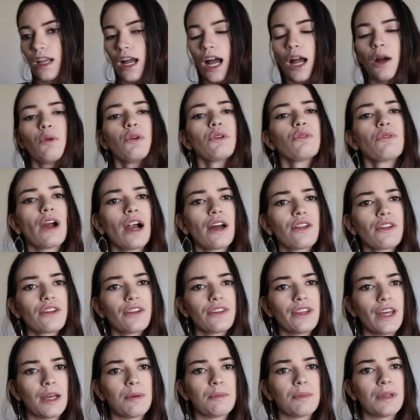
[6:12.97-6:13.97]
I would
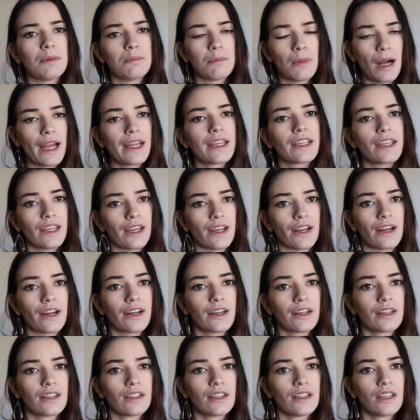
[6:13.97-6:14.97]
rather them in my
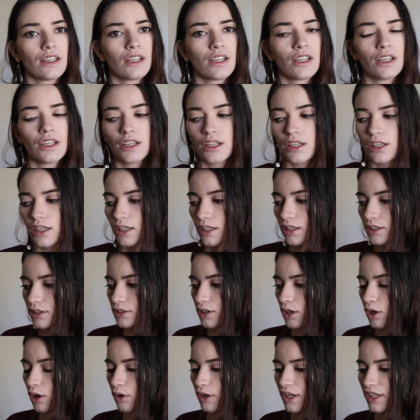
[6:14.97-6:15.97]
care.
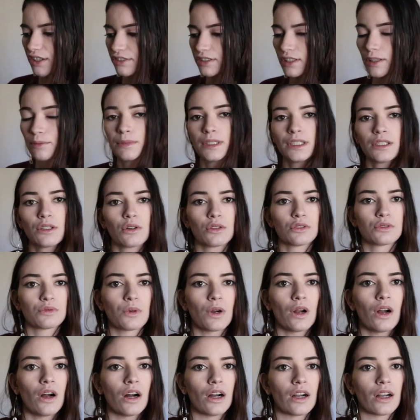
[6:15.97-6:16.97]
So if something goes
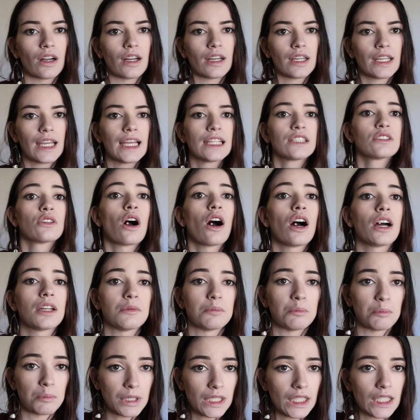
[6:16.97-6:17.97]
wrong, it's
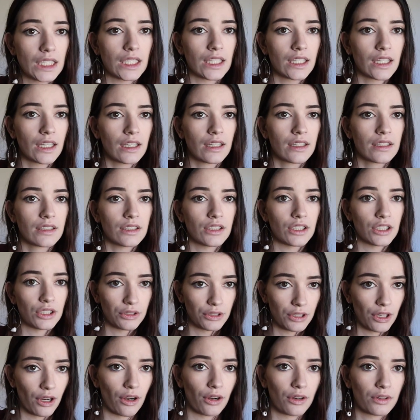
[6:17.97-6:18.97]
on me,
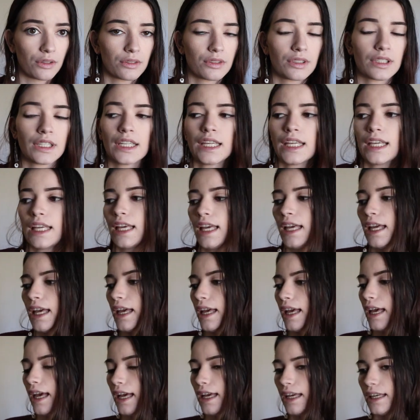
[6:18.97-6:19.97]
you know,
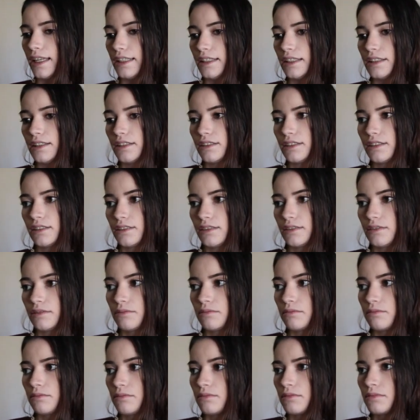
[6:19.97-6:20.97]
and
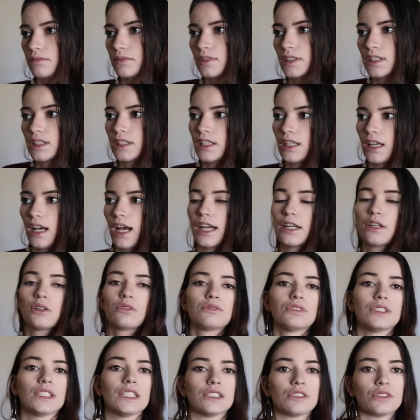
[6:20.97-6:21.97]
I
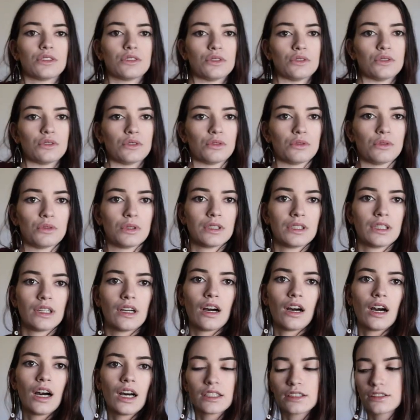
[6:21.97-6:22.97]
don't need to
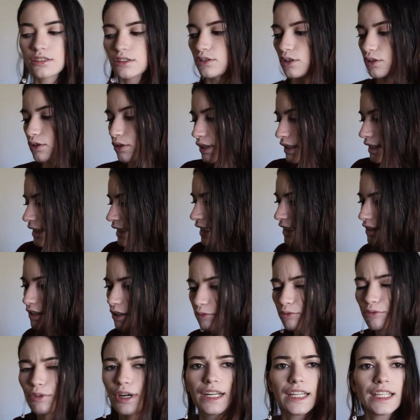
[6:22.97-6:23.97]
hustle and get
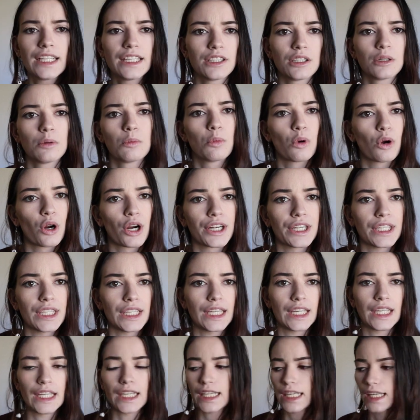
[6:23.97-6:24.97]
them ready in the
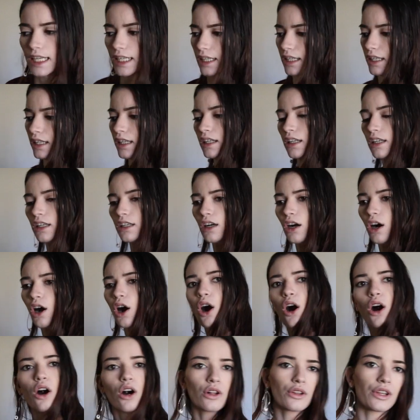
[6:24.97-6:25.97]
morning and
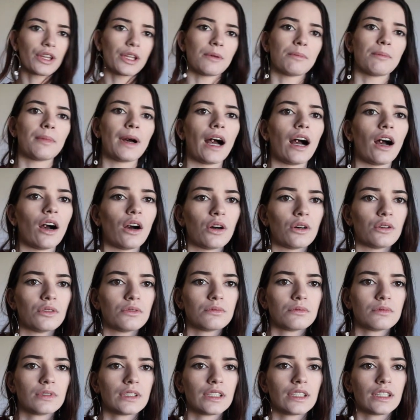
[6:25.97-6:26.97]
haul them
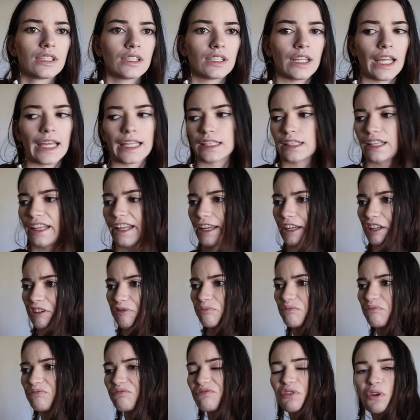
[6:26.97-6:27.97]
out at like
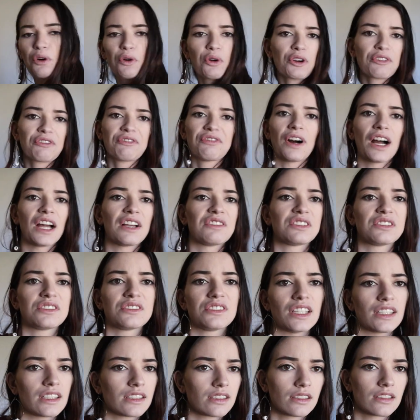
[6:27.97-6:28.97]
4, 5,
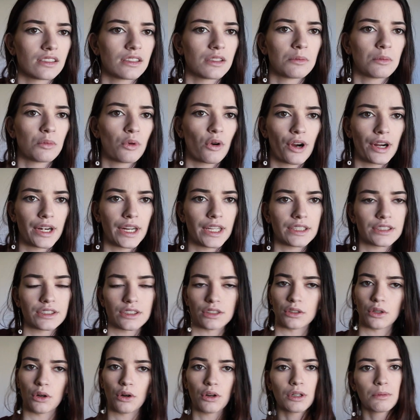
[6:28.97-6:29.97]
6 in the morning
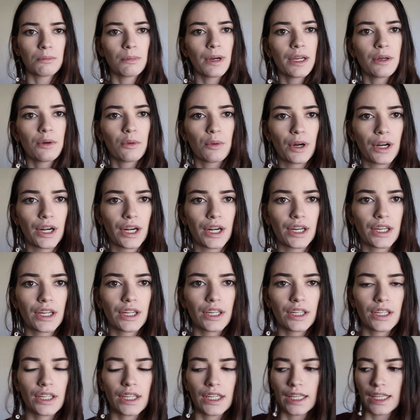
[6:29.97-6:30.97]
to go to my
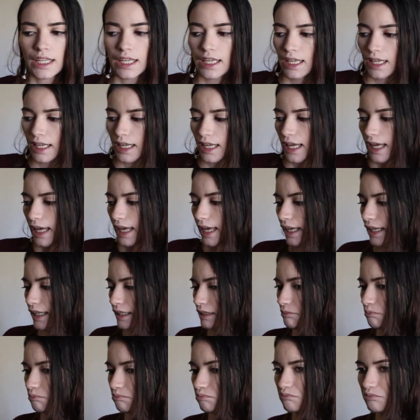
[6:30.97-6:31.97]
work
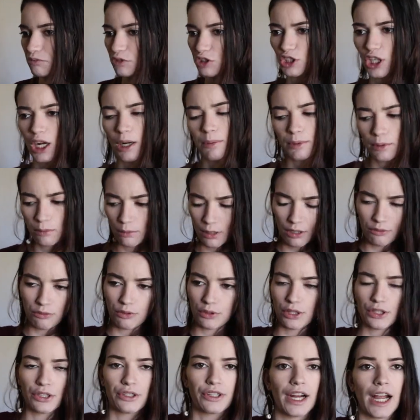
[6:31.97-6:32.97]
and drop them off
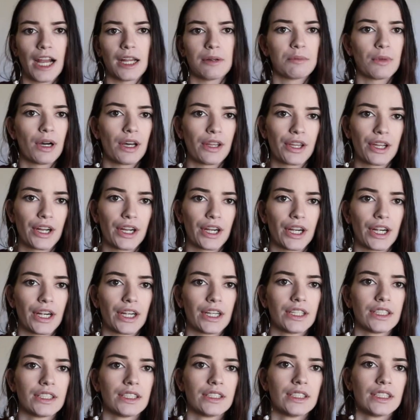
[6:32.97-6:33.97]
with a
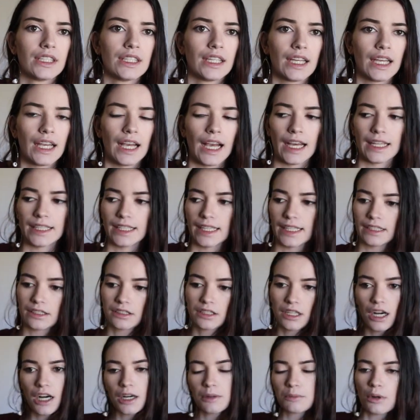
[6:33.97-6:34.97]
grandmother and then
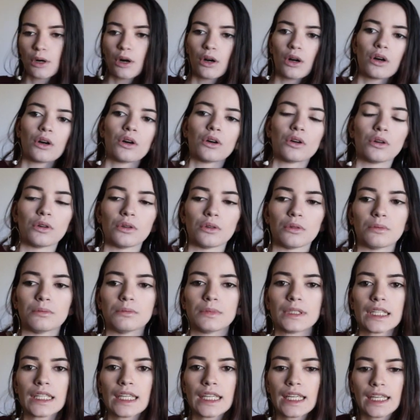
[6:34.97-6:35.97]
come home